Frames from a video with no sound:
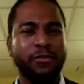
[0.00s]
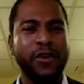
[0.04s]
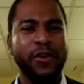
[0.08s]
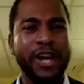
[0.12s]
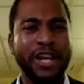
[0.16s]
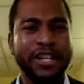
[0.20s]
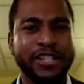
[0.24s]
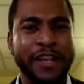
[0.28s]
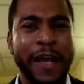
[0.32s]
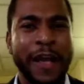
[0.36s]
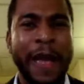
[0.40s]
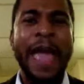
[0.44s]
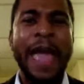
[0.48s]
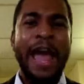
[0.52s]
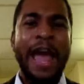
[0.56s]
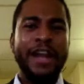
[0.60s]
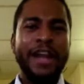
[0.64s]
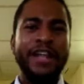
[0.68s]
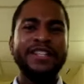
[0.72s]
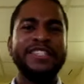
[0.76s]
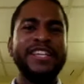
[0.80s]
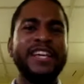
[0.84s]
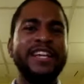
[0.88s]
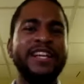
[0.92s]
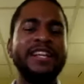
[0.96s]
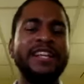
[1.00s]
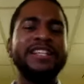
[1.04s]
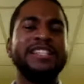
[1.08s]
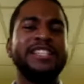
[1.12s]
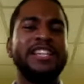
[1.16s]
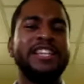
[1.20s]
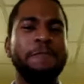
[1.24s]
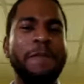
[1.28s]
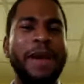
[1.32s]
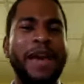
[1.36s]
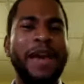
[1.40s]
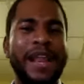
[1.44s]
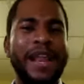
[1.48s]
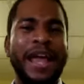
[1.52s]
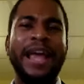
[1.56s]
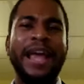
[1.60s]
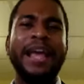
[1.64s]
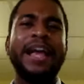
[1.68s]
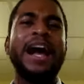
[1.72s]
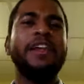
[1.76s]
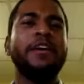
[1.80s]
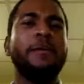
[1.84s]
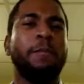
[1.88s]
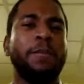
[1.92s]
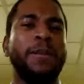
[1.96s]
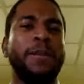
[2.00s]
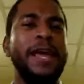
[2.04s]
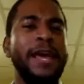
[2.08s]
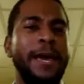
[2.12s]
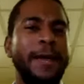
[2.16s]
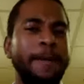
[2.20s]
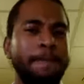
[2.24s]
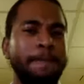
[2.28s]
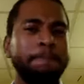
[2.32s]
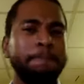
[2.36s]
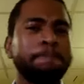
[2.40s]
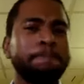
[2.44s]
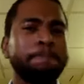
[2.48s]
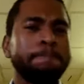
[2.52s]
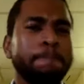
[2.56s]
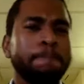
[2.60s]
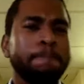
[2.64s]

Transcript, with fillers: friends and he said, Listen, man, I got a plan.